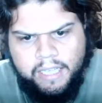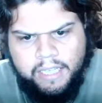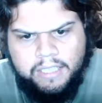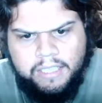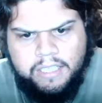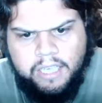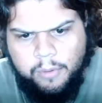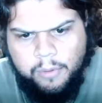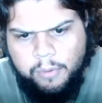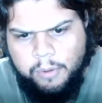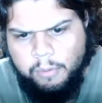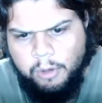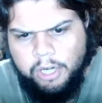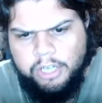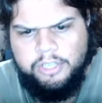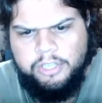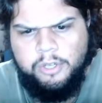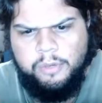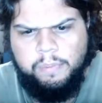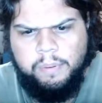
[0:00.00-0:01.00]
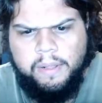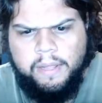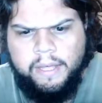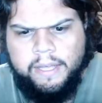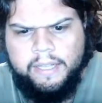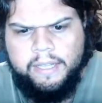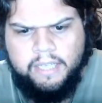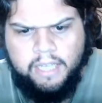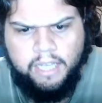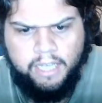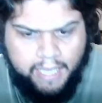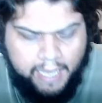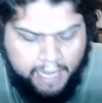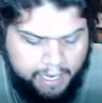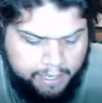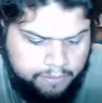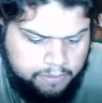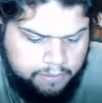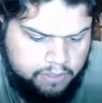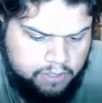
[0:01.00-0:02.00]
So we want duplicate
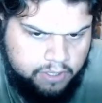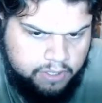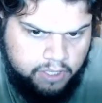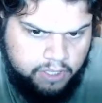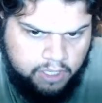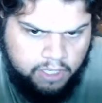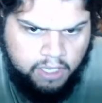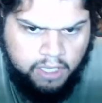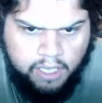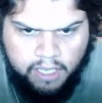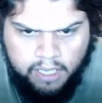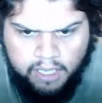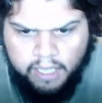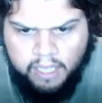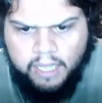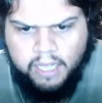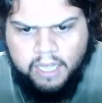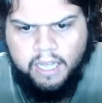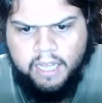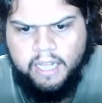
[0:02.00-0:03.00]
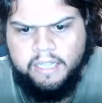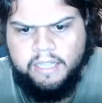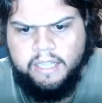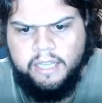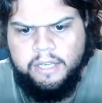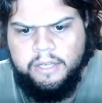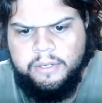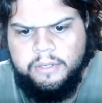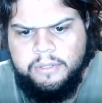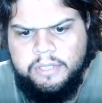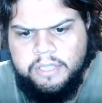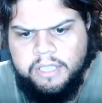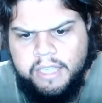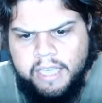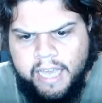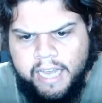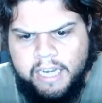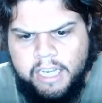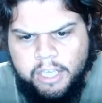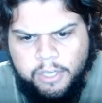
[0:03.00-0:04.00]
accounts. Add those,
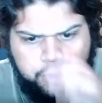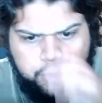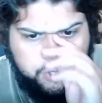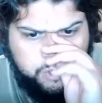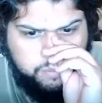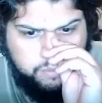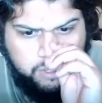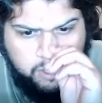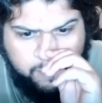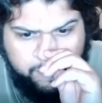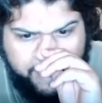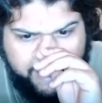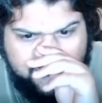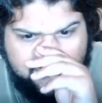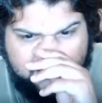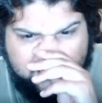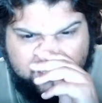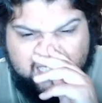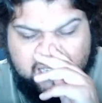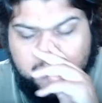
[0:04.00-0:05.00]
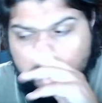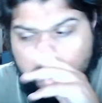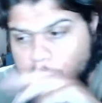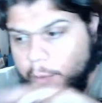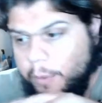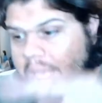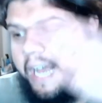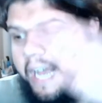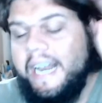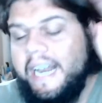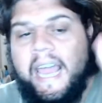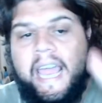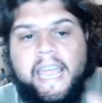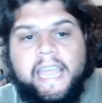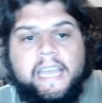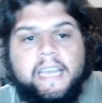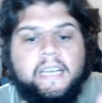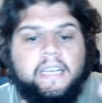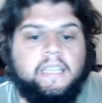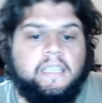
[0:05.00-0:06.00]
get the YouTube comments. We had
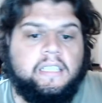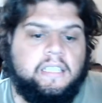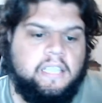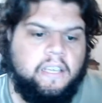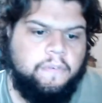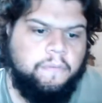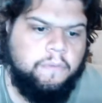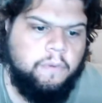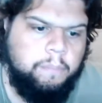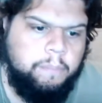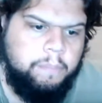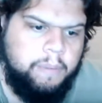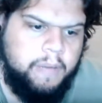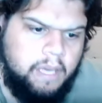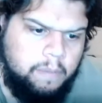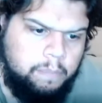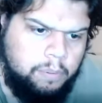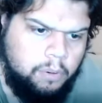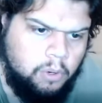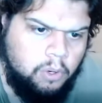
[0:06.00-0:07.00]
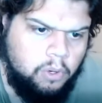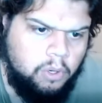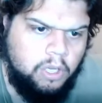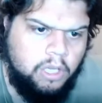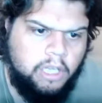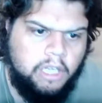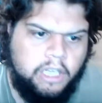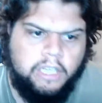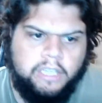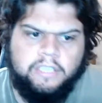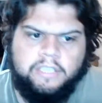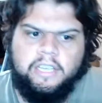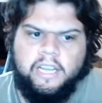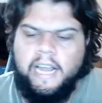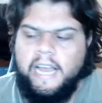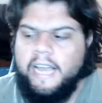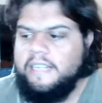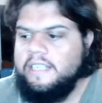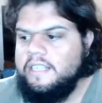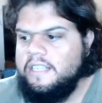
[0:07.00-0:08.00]
eight different people. So
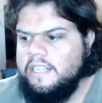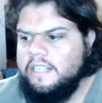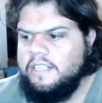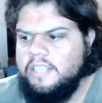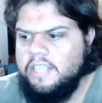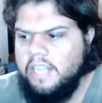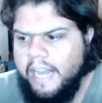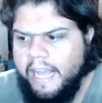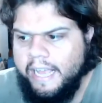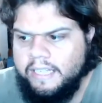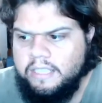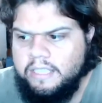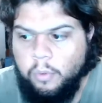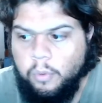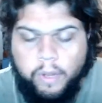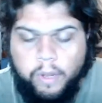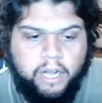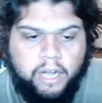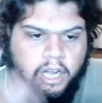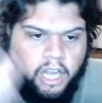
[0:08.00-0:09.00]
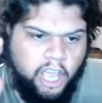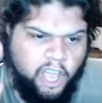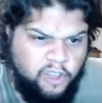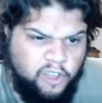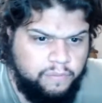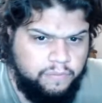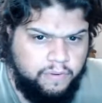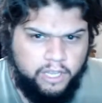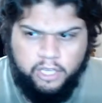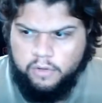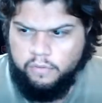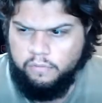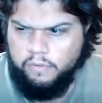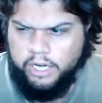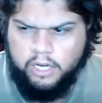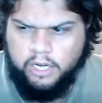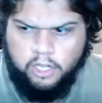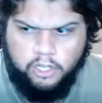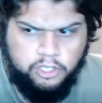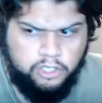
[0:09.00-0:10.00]
let's select a winner and hopefully you can
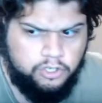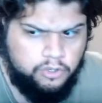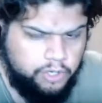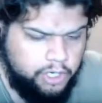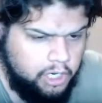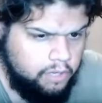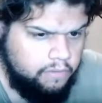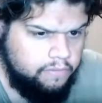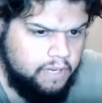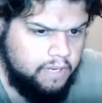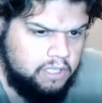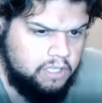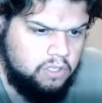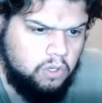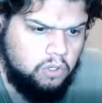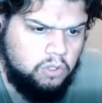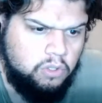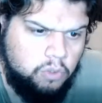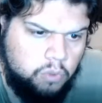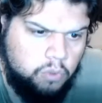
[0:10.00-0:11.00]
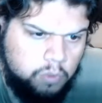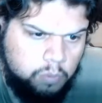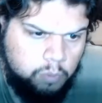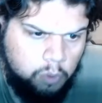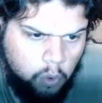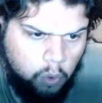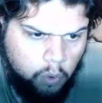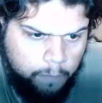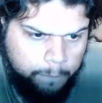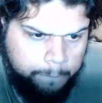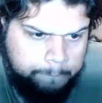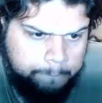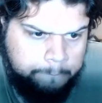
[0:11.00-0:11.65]
read it on the screen. Hopefully it's not too small.